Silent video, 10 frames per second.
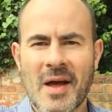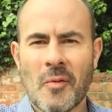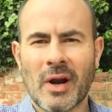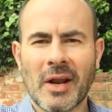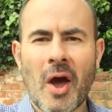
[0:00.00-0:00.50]

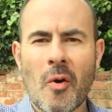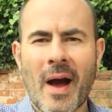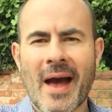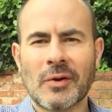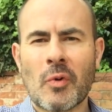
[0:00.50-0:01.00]
Well, hello
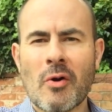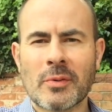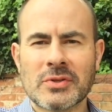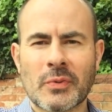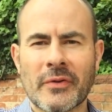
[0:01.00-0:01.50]
and
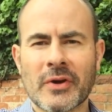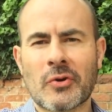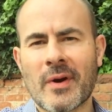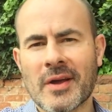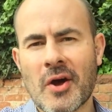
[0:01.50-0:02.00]
welcome to another
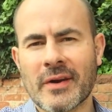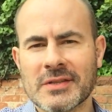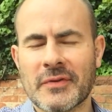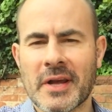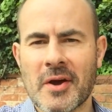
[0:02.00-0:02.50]
Career
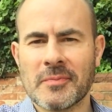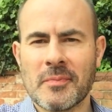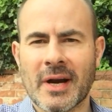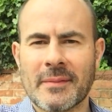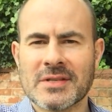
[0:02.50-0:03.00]
Codex video.
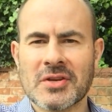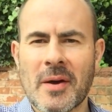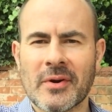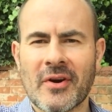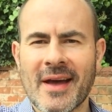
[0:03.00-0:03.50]
My name is
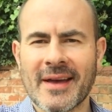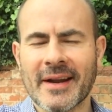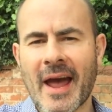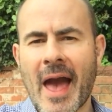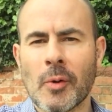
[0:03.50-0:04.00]
Simon Gray and
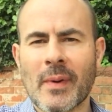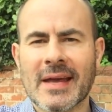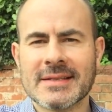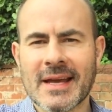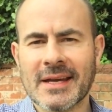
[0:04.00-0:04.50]
I help
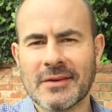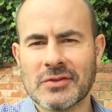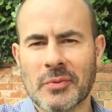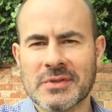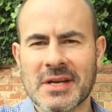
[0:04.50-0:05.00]
executive
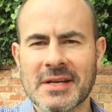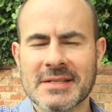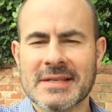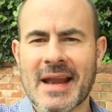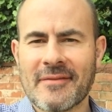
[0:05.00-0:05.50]
job
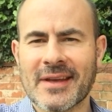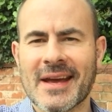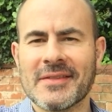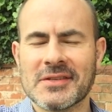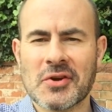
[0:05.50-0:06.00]
seekers
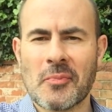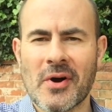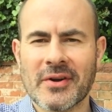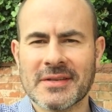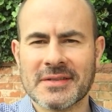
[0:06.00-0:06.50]
navigate the job
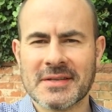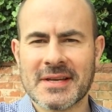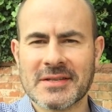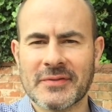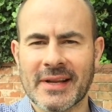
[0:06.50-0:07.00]
market
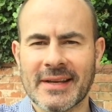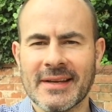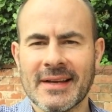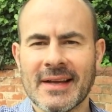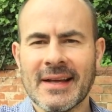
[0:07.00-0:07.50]
successfully.
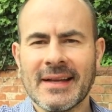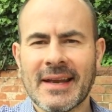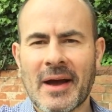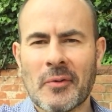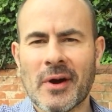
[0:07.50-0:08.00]

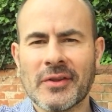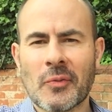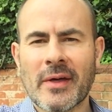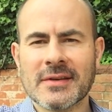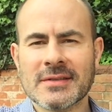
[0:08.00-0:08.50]
Now, the
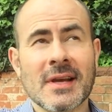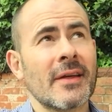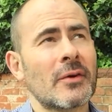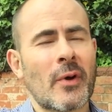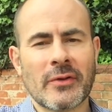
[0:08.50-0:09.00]

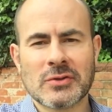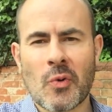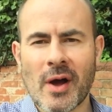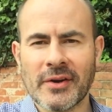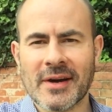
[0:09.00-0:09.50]
weather's
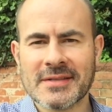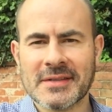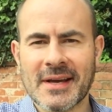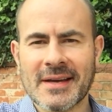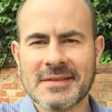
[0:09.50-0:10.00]
quite nice
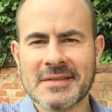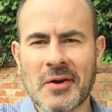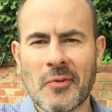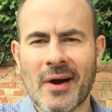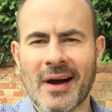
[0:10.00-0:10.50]
today,
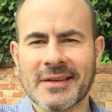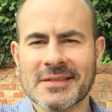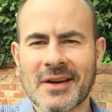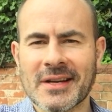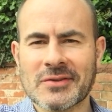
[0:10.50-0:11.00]
so I
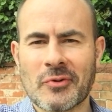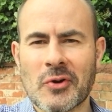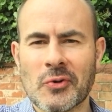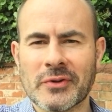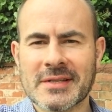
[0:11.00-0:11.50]
decided to
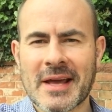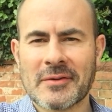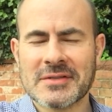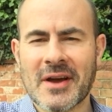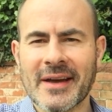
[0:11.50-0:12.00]
record this
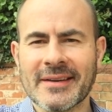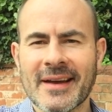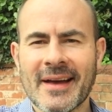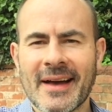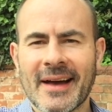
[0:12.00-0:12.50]
outside,
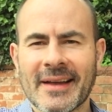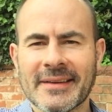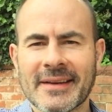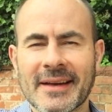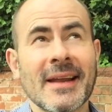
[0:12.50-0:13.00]

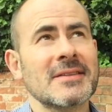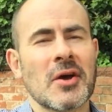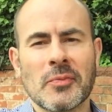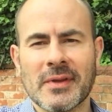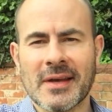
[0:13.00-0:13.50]
and let's
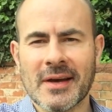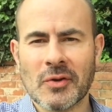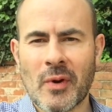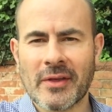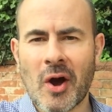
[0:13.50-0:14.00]
hope the
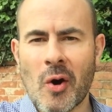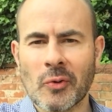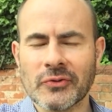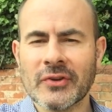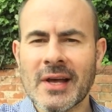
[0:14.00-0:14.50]
weather
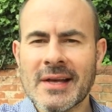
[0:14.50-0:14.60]
holds.